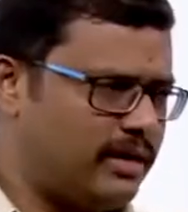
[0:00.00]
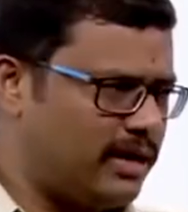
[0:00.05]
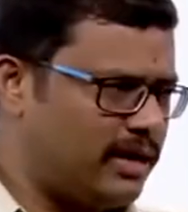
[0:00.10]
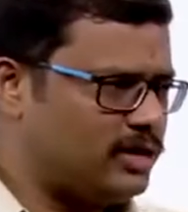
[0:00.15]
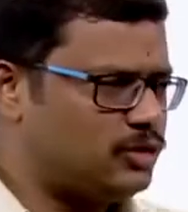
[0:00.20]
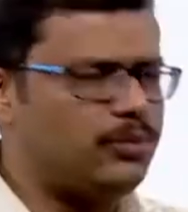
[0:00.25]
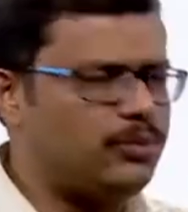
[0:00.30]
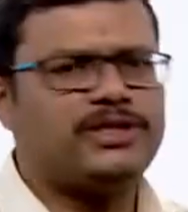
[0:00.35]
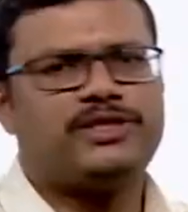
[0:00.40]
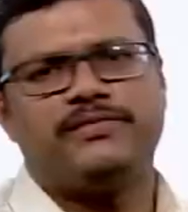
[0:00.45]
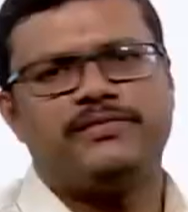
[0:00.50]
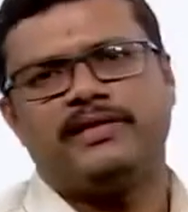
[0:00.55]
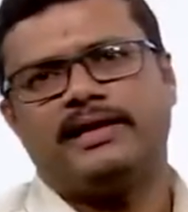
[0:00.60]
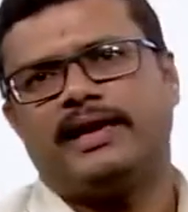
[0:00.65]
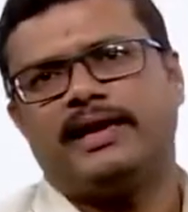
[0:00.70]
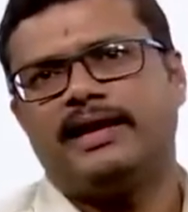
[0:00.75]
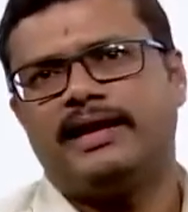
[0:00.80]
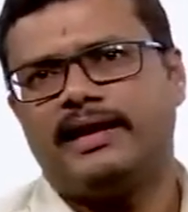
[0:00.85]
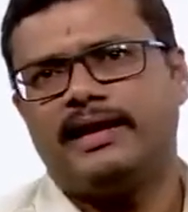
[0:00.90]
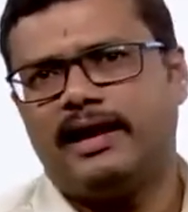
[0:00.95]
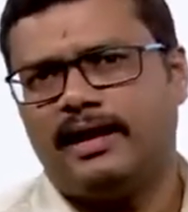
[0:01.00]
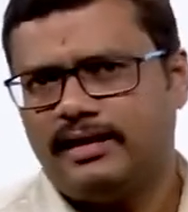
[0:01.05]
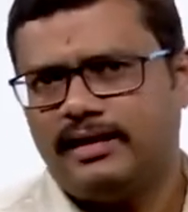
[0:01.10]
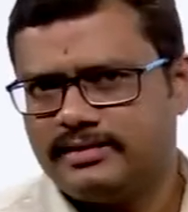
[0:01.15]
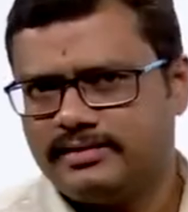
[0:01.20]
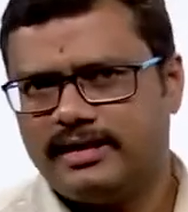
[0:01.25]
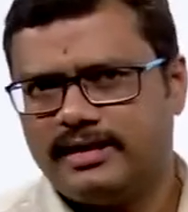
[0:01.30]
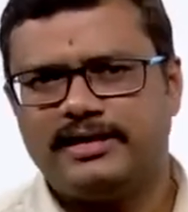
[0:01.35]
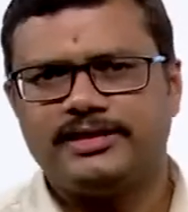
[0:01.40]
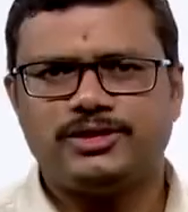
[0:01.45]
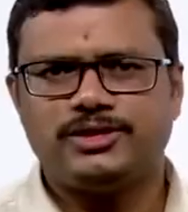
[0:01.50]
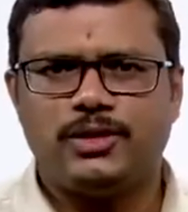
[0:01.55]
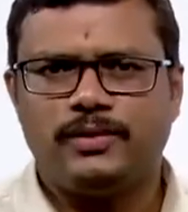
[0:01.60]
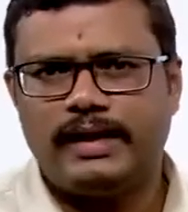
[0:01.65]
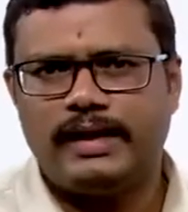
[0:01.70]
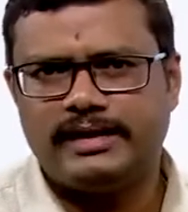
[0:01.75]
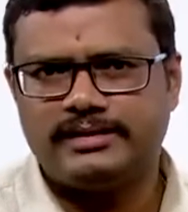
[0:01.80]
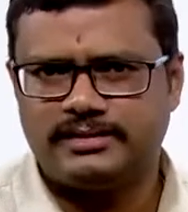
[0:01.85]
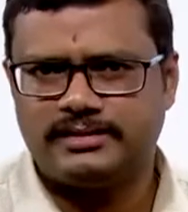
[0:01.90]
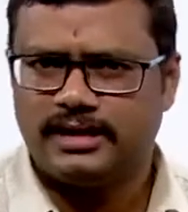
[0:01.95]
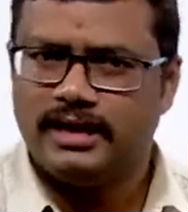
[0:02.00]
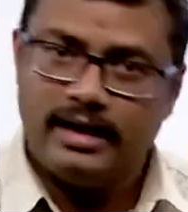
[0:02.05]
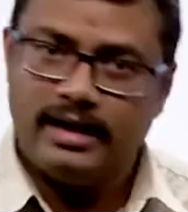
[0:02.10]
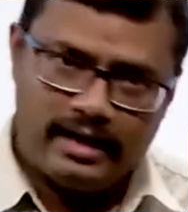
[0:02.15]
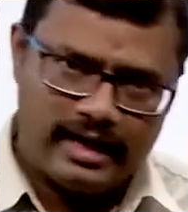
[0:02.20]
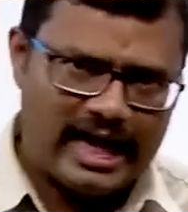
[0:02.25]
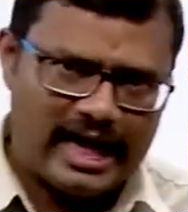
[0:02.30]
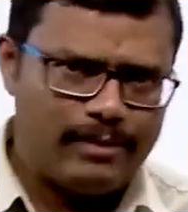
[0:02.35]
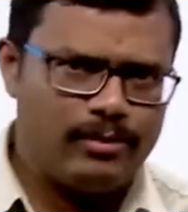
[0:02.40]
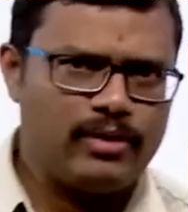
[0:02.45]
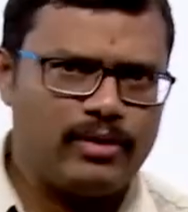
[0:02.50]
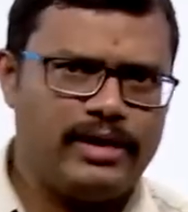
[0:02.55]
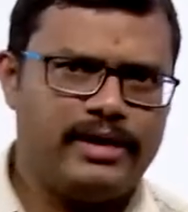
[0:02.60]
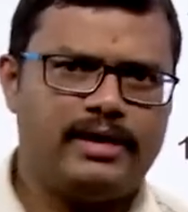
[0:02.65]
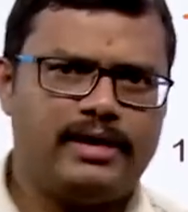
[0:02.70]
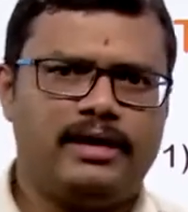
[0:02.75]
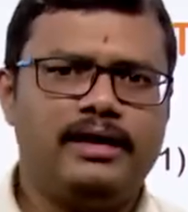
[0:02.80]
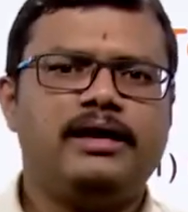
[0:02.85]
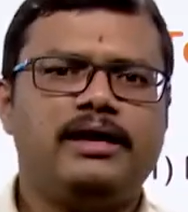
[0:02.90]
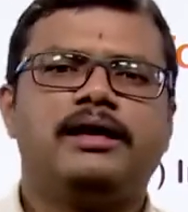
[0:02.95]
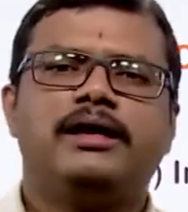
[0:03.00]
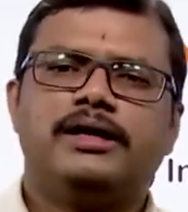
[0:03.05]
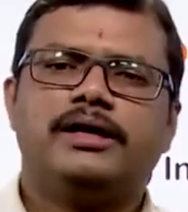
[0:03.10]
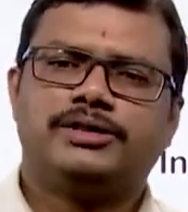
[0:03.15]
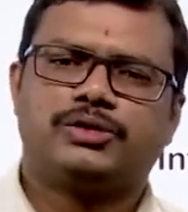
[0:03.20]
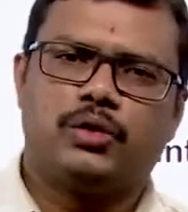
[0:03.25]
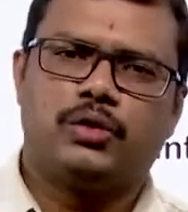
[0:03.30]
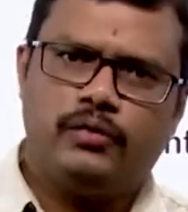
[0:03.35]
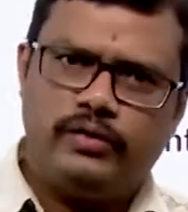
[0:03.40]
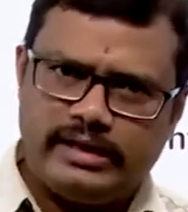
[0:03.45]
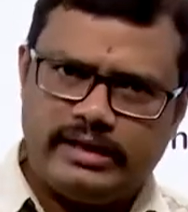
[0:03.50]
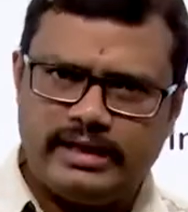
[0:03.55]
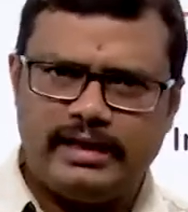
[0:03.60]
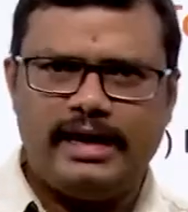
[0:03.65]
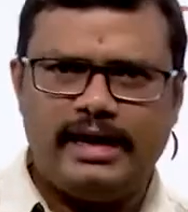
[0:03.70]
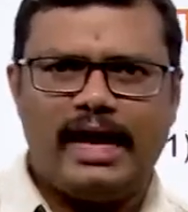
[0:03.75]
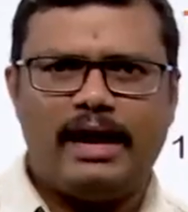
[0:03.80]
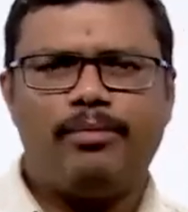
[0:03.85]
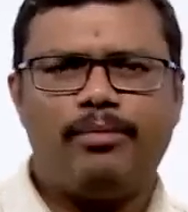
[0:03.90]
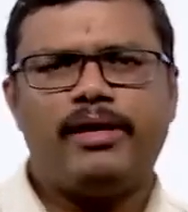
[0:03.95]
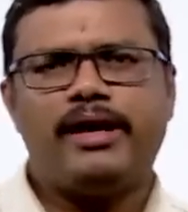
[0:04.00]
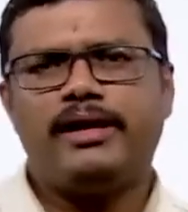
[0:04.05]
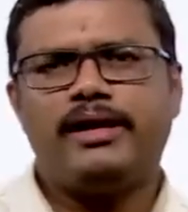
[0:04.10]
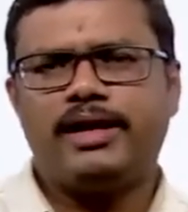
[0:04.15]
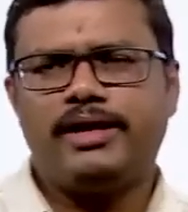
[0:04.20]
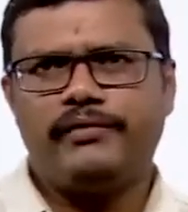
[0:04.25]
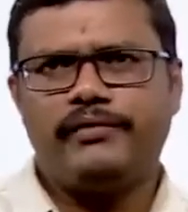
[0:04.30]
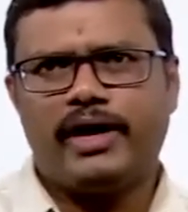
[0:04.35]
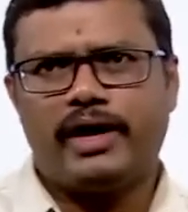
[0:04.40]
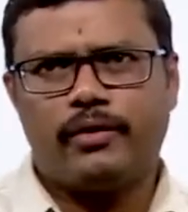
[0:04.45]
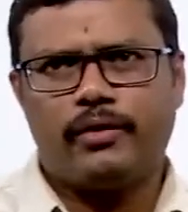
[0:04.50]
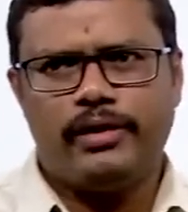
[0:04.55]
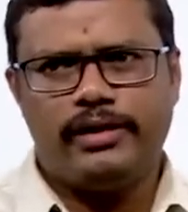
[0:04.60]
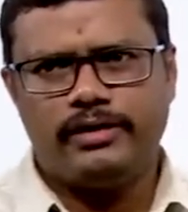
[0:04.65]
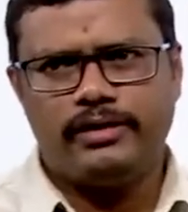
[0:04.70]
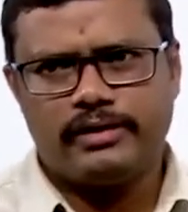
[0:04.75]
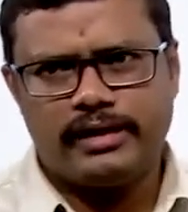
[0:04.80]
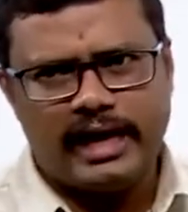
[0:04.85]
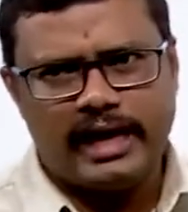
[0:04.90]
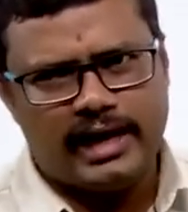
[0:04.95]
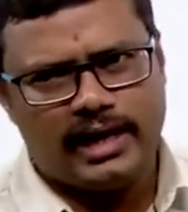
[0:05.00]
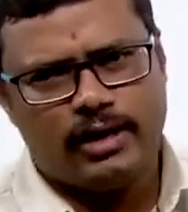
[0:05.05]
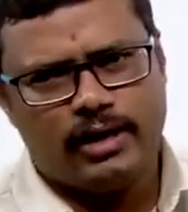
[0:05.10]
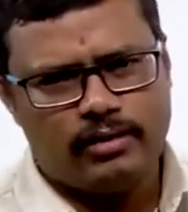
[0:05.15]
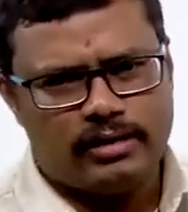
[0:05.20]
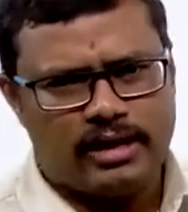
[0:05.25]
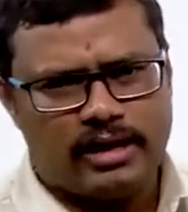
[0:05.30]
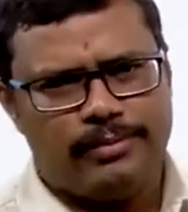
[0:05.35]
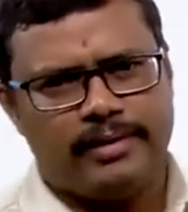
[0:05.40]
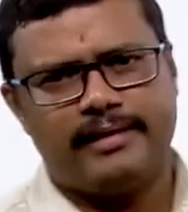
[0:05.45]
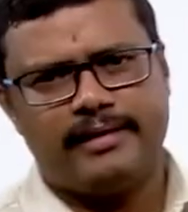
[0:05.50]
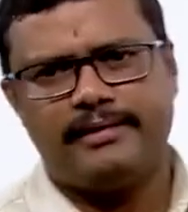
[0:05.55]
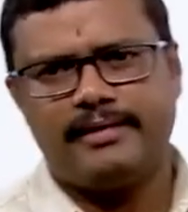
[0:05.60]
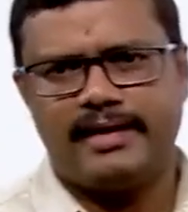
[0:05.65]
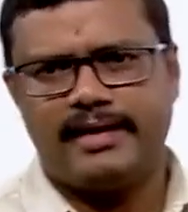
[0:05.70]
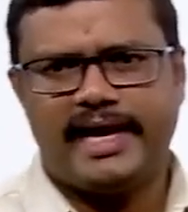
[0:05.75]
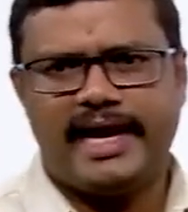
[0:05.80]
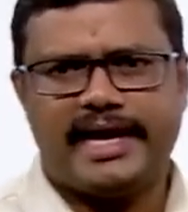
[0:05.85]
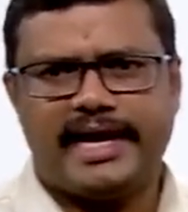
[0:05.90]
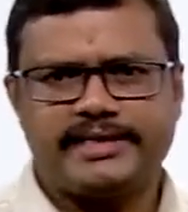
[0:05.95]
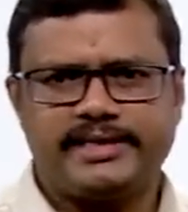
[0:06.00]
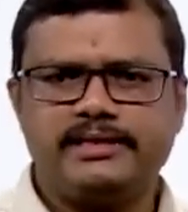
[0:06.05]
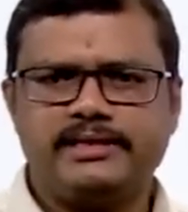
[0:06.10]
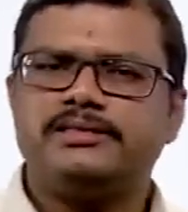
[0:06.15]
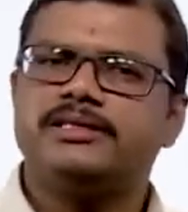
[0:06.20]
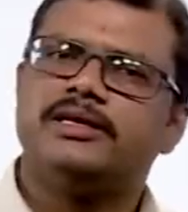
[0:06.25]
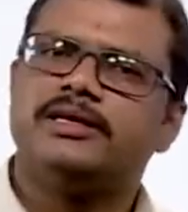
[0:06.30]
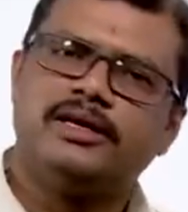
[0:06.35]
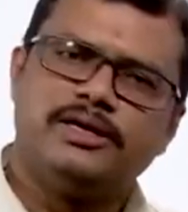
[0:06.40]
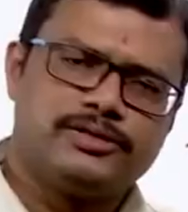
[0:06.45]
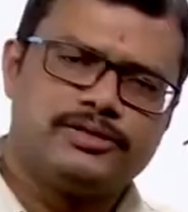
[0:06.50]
in a specific area, that is known as laboratory. So, within a laboratory we are going to carry out chemical reactions.